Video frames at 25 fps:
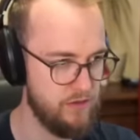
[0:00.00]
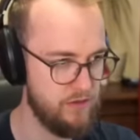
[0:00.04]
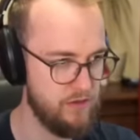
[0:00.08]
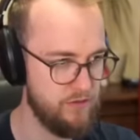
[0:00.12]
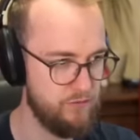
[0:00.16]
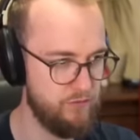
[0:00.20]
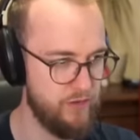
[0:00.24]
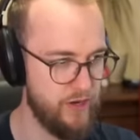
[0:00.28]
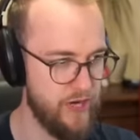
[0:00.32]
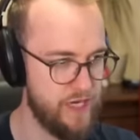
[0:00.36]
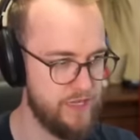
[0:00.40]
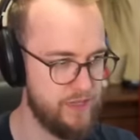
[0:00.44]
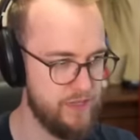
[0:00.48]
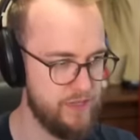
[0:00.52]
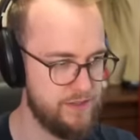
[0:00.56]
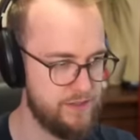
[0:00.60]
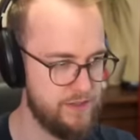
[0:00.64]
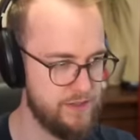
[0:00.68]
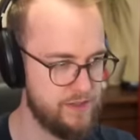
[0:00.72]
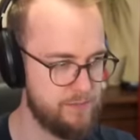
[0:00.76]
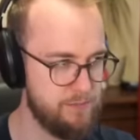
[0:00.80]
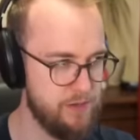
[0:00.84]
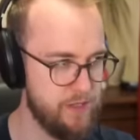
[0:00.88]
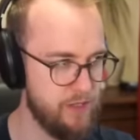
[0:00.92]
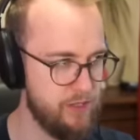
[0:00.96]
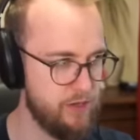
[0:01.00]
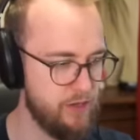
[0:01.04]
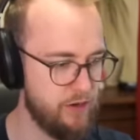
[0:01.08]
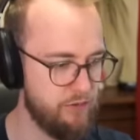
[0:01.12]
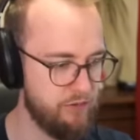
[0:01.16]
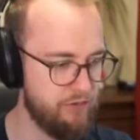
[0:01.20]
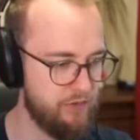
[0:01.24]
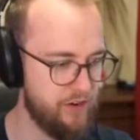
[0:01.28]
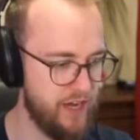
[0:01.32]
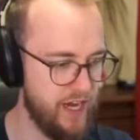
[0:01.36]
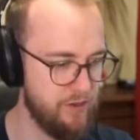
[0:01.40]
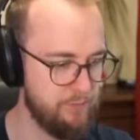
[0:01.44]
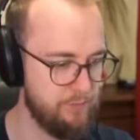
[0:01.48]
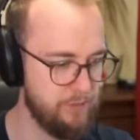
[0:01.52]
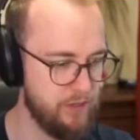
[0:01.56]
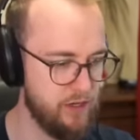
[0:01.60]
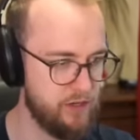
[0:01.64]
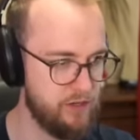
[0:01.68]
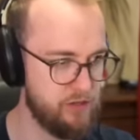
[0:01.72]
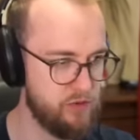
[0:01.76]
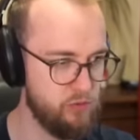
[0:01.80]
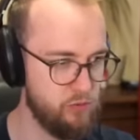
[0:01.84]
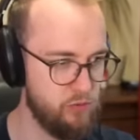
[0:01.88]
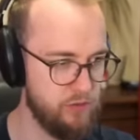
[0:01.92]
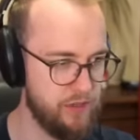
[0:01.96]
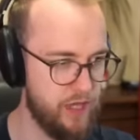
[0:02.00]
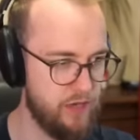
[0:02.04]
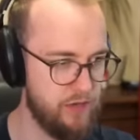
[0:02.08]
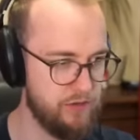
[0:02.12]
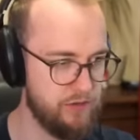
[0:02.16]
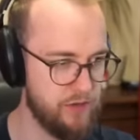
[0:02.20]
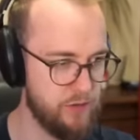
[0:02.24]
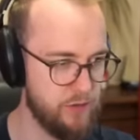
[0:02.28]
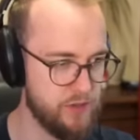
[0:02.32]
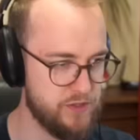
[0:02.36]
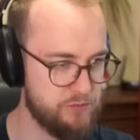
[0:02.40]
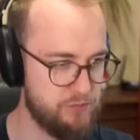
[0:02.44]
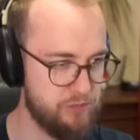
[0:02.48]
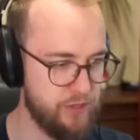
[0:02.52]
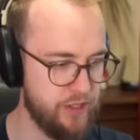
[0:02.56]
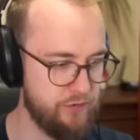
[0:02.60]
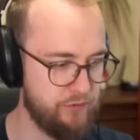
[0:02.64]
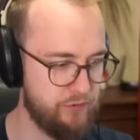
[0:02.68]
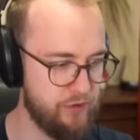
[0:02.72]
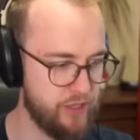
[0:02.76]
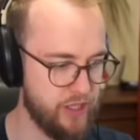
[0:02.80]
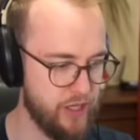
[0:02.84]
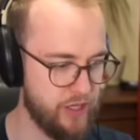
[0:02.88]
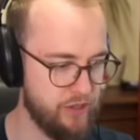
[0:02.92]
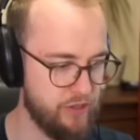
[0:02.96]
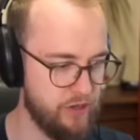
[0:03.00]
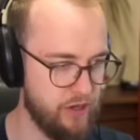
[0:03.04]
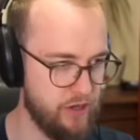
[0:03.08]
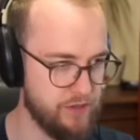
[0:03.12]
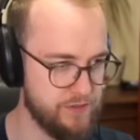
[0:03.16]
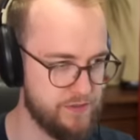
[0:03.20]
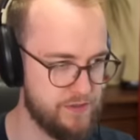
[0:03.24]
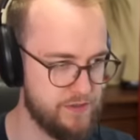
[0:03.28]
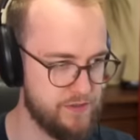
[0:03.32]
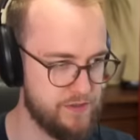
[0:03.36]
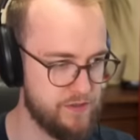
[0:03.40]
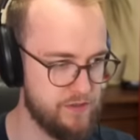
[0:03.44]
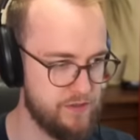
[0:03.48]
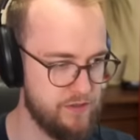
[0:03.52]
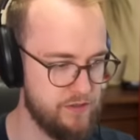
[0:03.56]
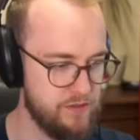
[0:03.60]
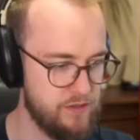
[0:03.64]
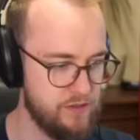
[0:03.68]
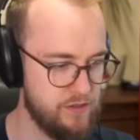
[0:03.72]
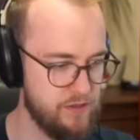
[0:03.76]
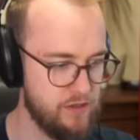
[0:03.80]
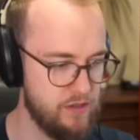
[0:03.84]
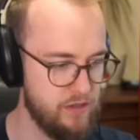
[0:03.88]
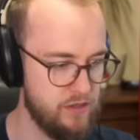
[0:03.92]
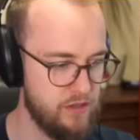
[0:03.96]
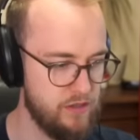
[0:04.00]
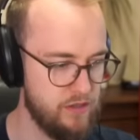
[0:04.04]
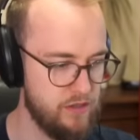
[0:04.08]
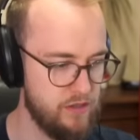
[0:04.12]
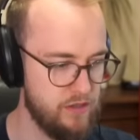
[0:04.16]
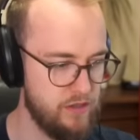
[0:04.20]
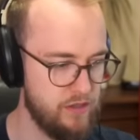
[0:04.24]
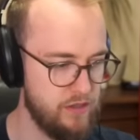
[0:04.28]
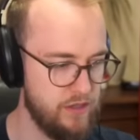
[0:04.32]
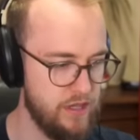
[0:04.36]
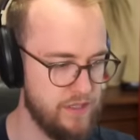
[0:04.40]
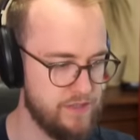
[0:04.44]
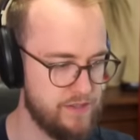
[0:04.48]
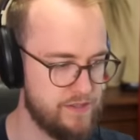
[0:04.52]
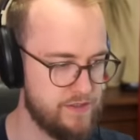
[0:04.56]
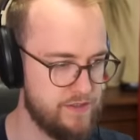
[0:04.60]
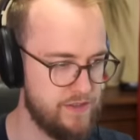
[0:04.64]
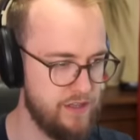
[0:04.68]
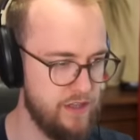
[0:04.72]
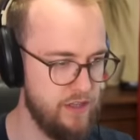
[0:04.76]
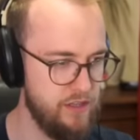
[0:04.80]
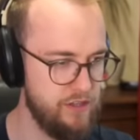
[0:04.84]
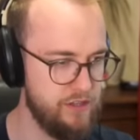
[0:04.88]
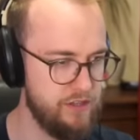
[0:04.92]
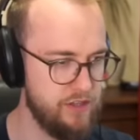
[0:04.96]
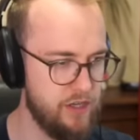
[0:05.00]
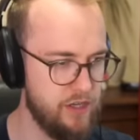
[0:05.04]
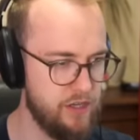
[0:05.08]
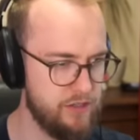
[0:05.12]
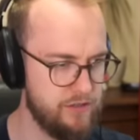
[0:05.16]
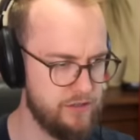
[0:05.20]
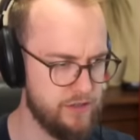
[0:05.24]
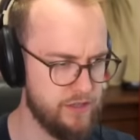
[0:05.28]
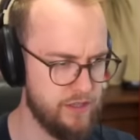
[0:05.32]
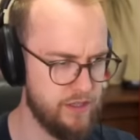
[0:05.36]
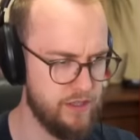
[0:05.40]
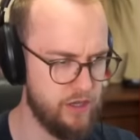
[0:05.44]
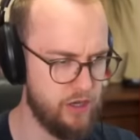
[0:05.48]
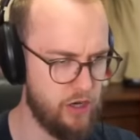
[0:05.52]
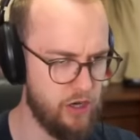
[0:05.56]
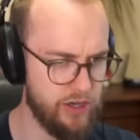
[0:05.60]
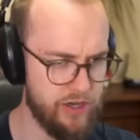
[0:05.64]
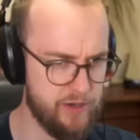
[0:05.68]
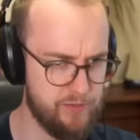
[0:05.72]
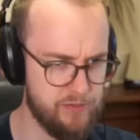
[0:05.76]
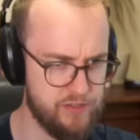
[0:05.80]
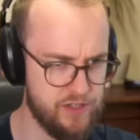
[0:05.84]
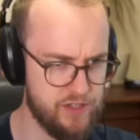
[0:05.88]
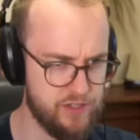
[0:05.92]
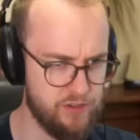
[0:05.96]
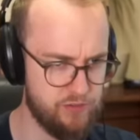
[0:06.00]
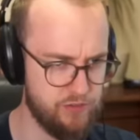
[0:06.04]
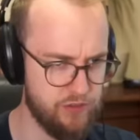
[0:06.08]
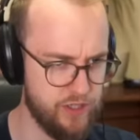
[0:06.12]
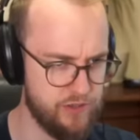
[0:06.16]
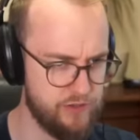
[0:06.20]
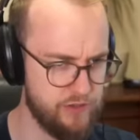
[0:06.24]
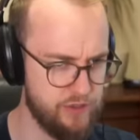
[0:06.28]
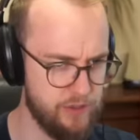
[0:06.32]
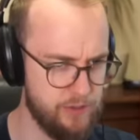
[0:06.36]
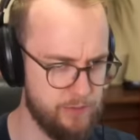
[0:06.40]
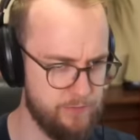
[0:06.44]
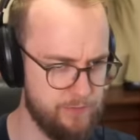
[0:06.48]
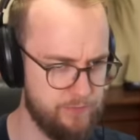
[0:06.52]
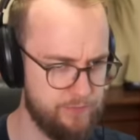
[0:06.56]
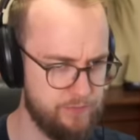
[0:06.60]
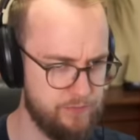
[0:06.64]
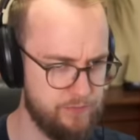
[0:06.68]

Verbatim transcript: Recklessness being on a 5-minute cooldown, though, is pretty freaking nuts. It's still not 100% crit though,